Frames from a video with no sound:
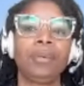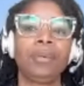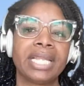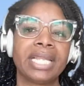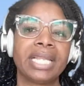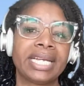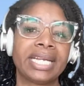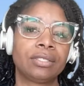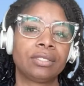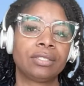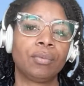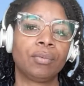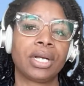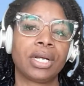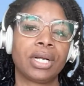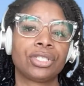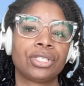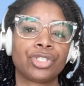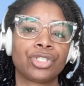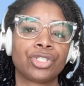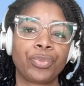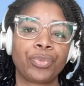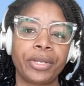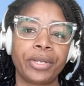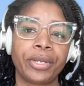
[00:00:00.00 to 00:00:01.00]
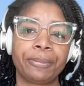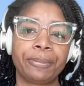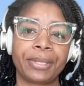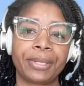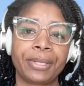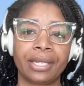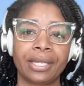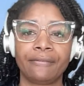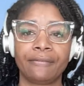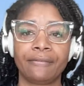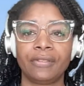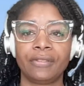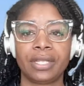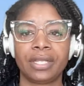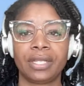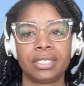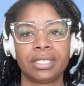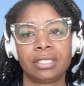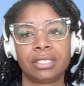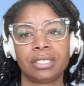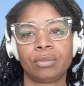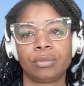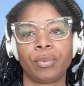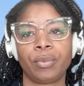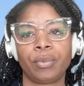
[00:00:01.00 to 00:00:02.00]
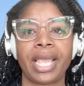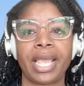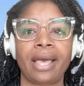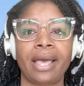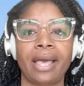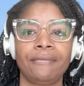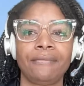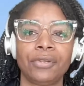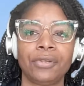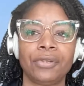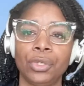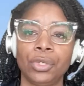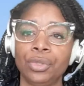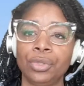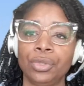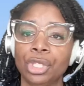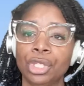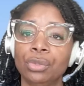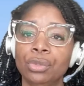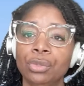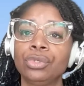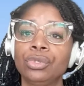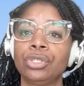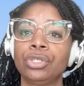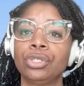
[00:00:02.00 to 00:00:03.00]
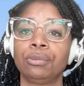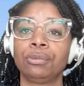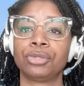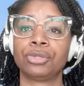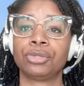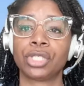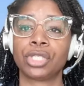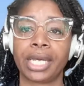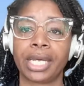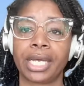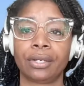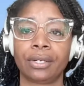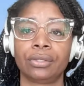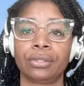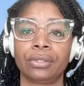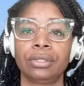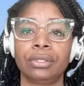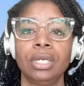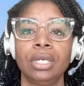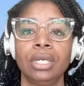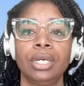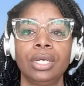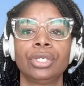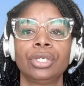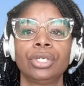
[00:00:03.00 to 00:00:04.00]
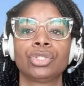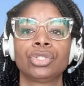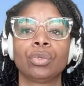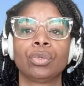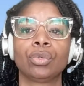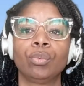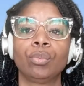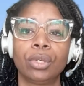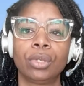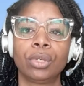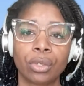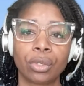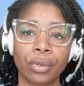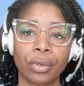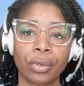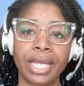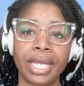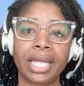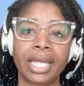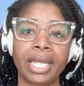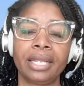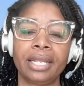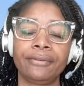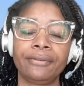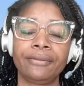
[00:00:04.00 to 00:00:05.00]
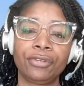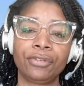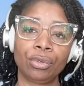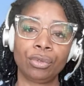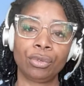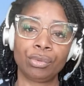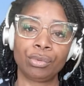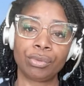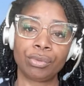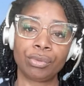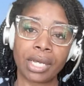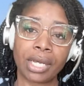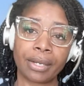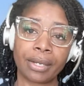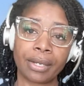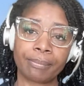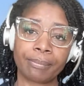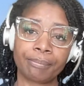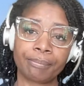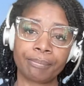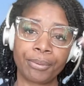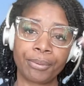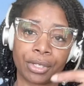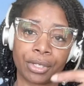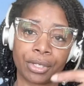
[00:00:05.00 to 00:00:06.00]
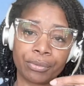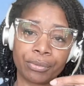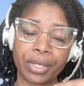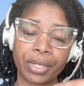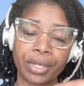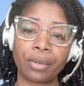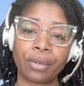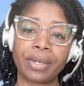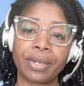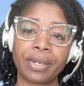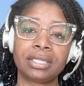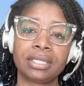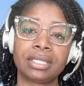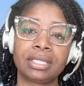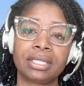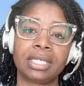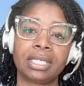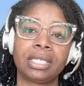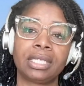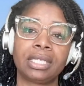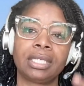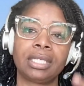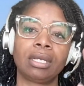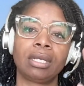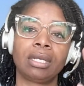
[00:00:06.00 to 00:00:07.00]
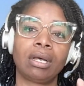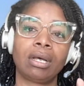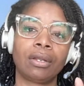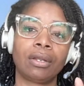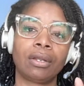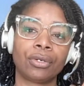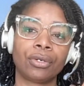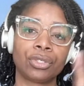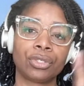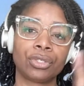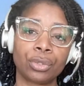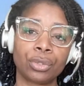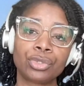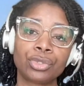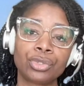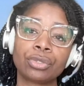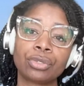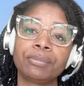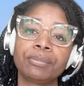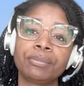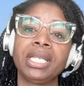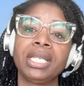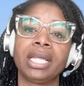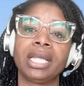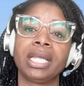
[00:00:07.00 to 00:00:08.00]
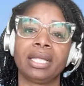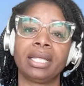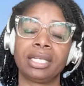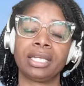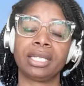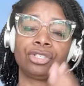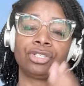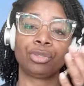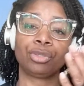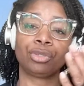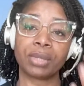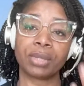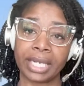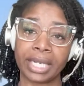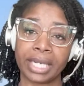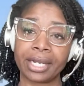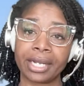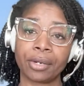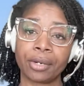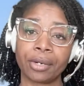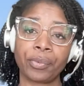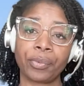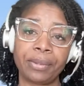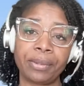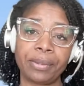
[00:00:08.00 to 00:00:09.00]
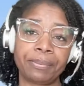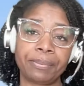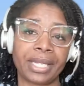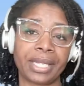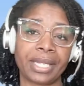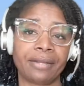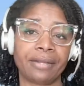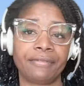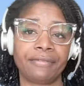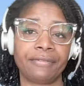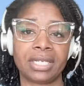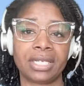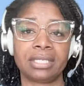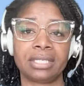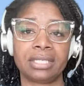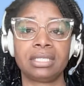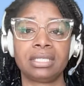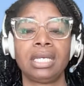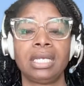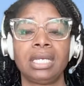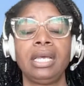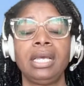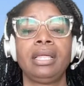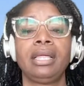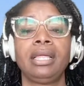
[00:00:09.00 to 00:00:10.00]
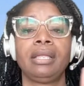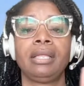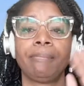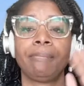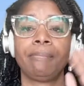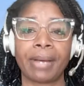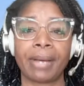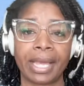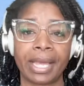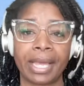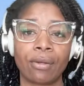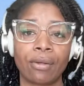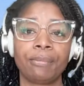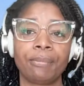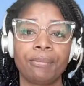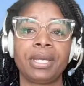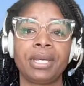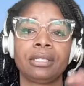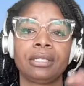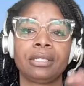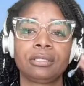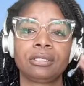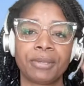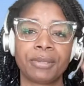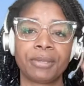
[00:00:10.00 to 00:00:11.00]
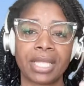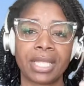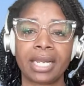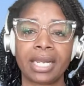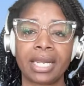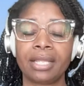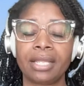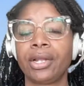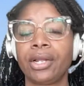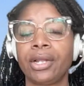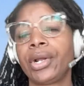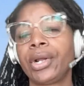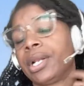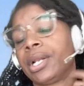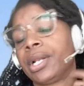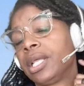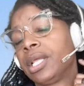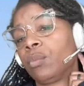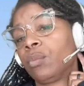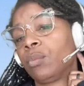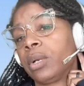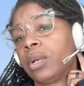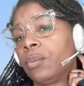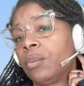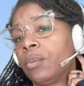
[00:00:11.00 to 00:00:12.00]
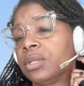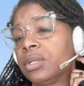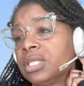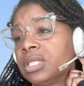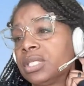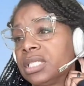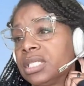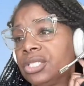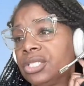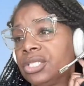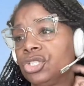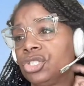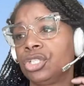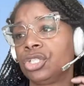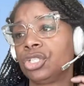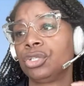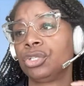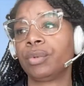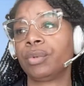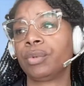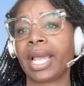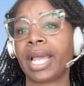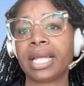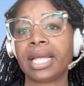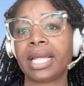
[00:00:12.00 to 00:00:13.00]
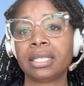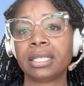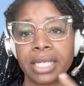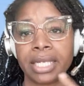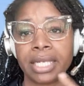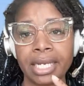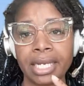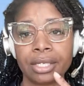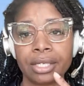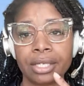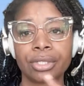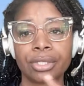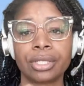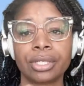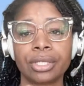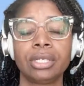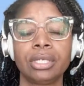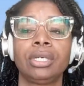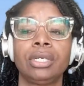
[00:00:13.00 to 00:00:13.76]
you would like to watch a replay of this, we have a new YouTube channel. So we'll go ahead, if you put a request in on our social media that you would like a replay of this, by all means, put that in there and then we will send you a link.